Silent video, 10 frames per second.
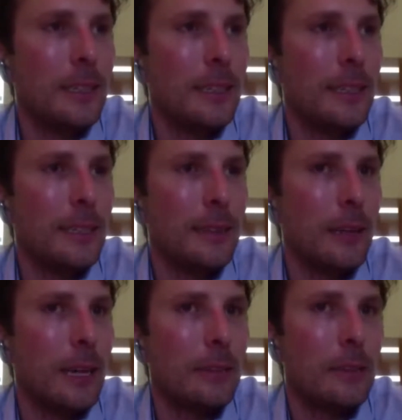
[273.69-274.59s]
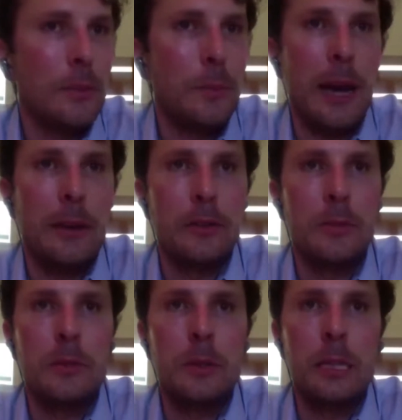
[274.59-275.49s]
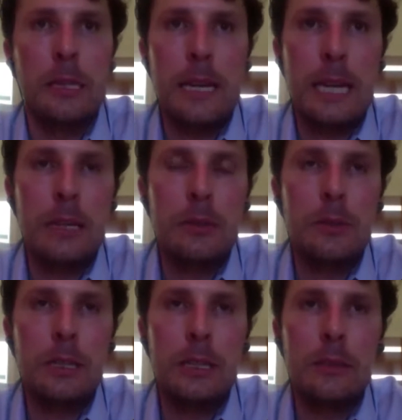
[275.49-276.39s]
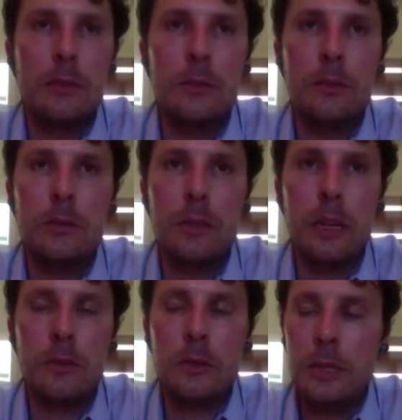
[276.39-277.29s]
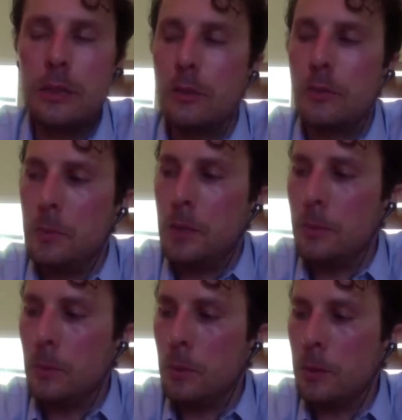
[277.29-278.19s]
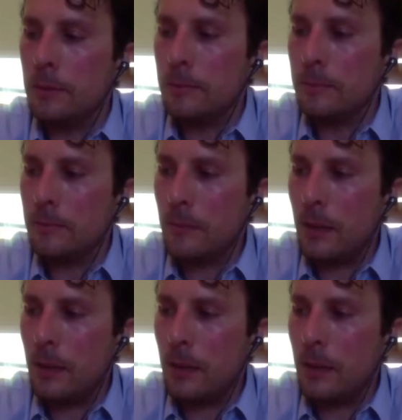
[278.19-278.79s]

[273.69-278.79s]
I can see patterns between the data when I do consultations for people and